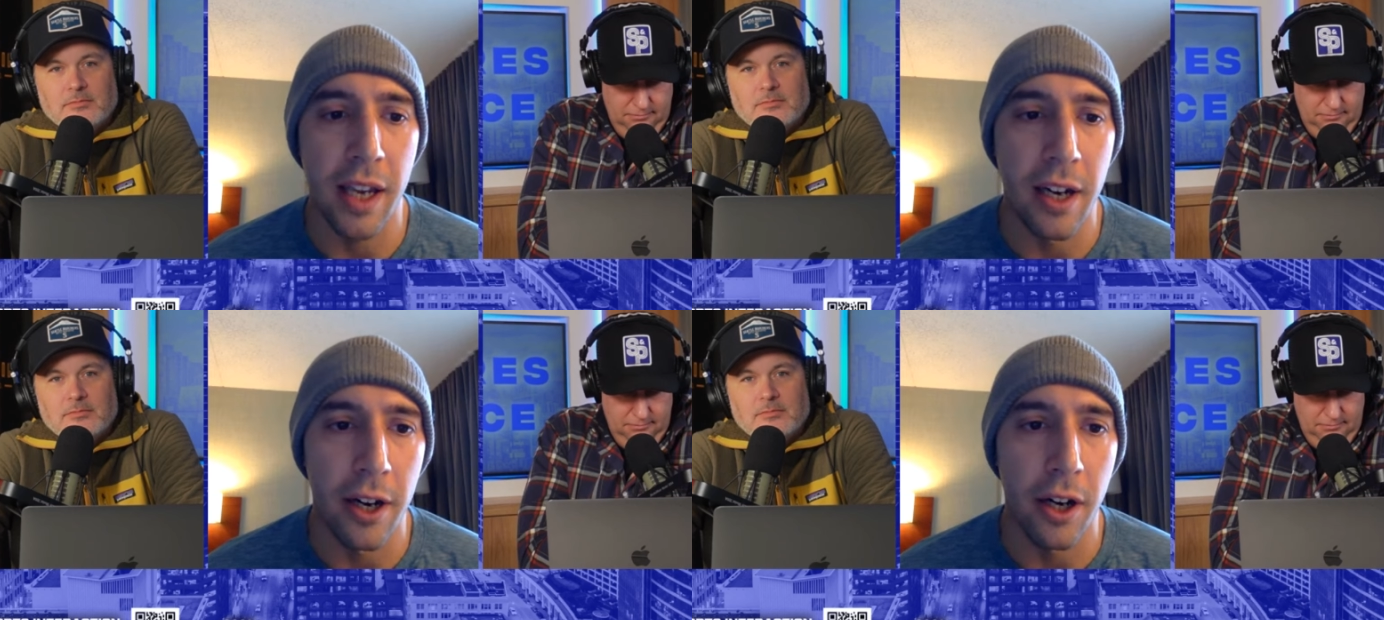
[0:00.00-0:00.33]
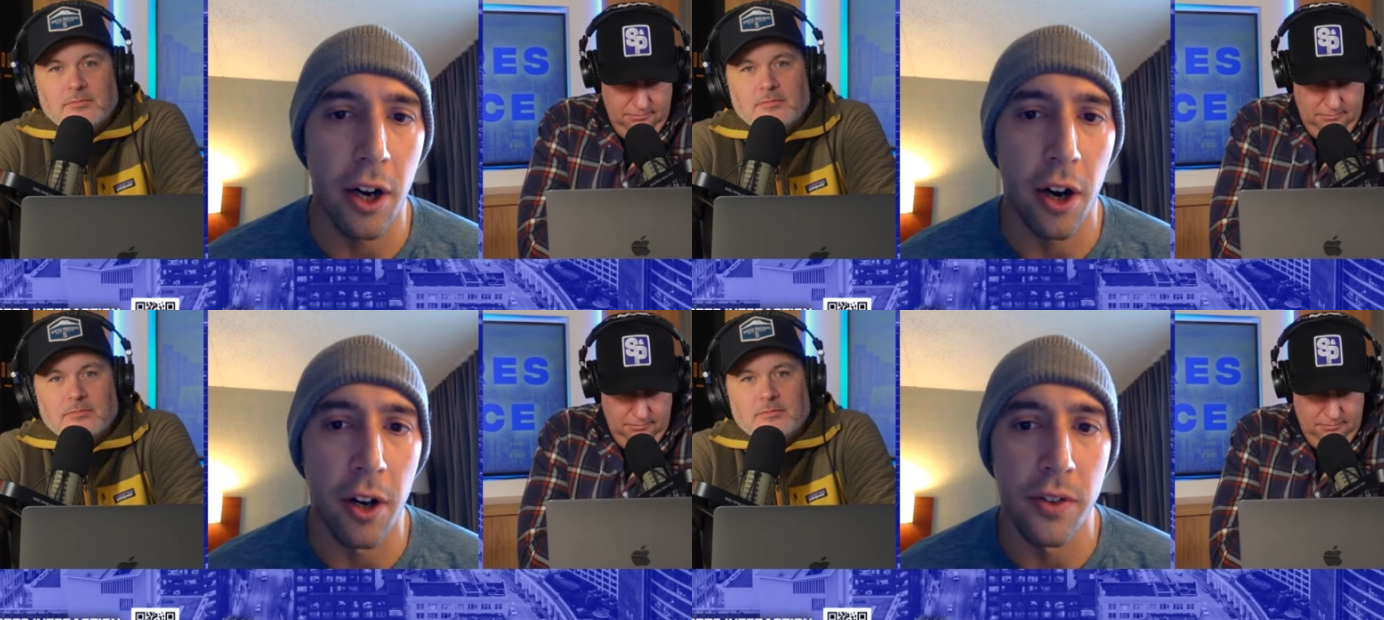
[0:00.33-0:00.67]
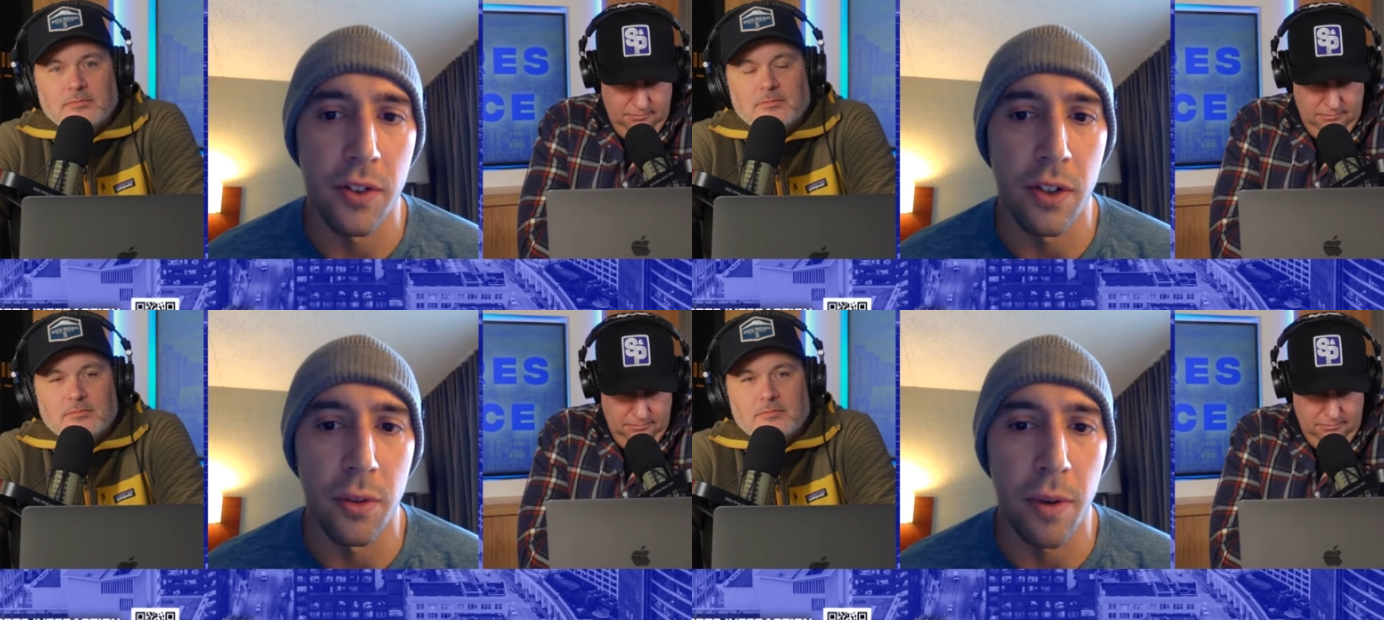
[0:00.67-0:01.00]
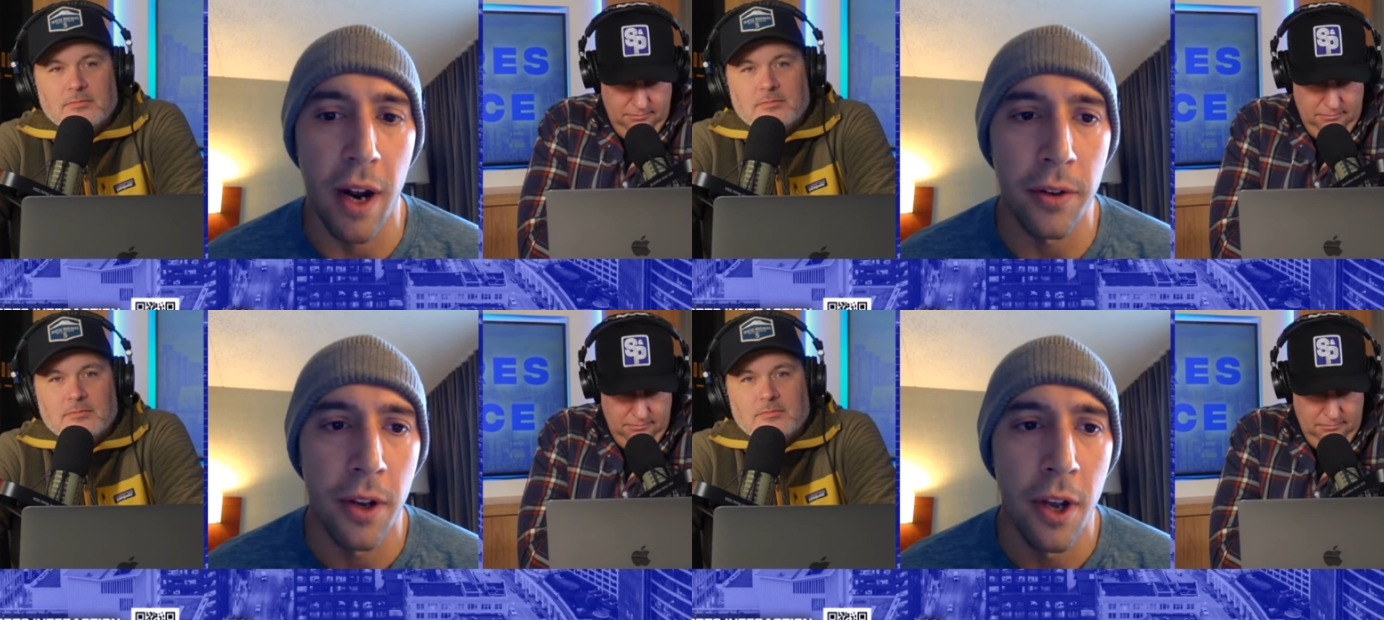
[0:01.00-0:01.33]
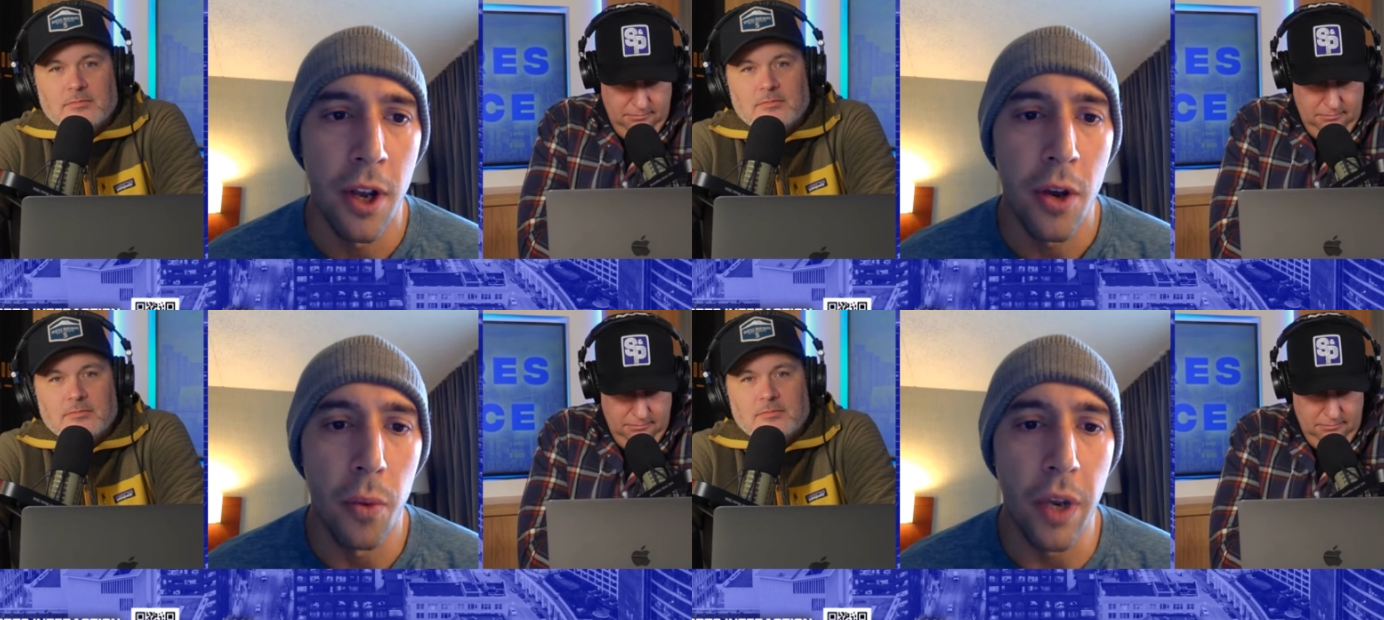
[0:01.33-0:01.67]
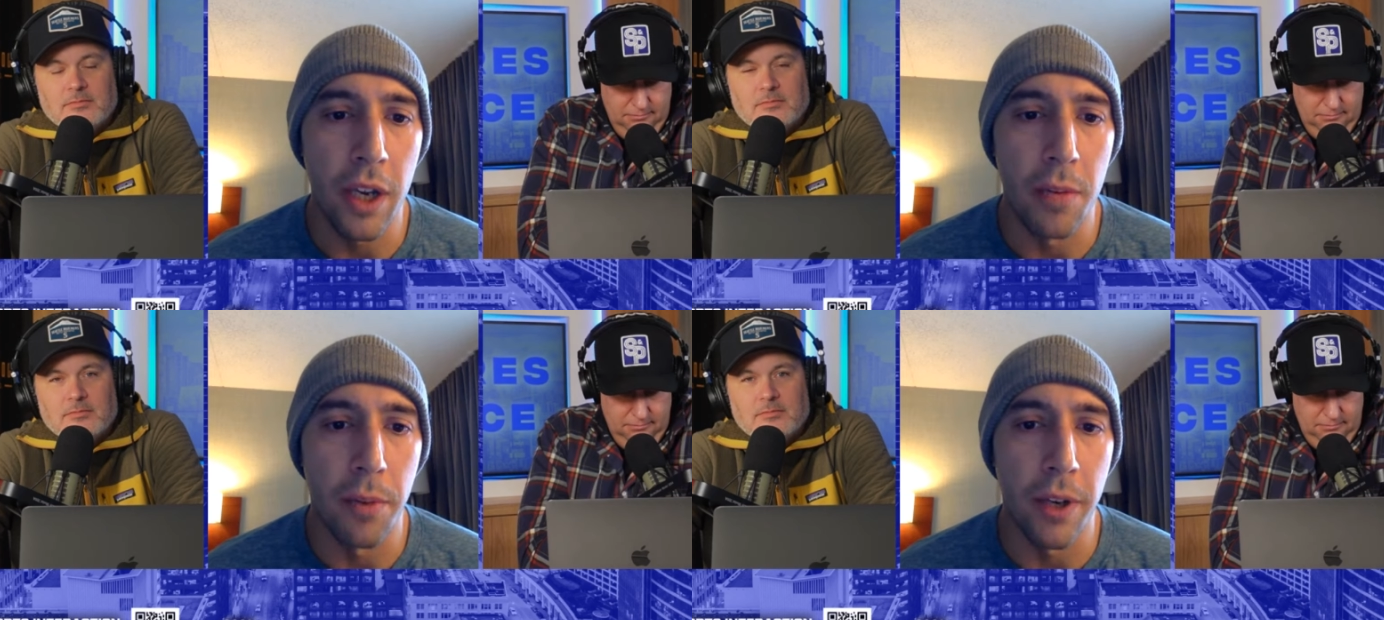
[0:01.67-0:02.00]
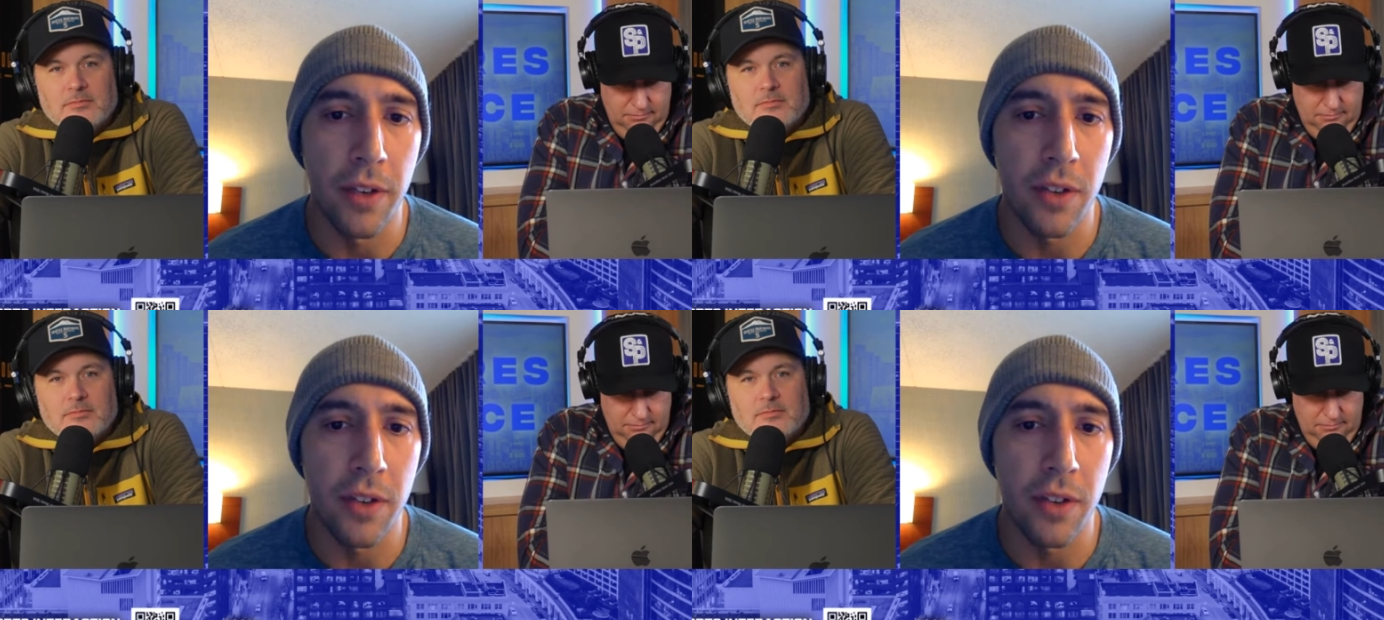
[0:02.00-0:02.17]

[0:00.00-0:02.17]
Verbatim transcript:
Speaker 1: and Erik Karlsson around, we can bring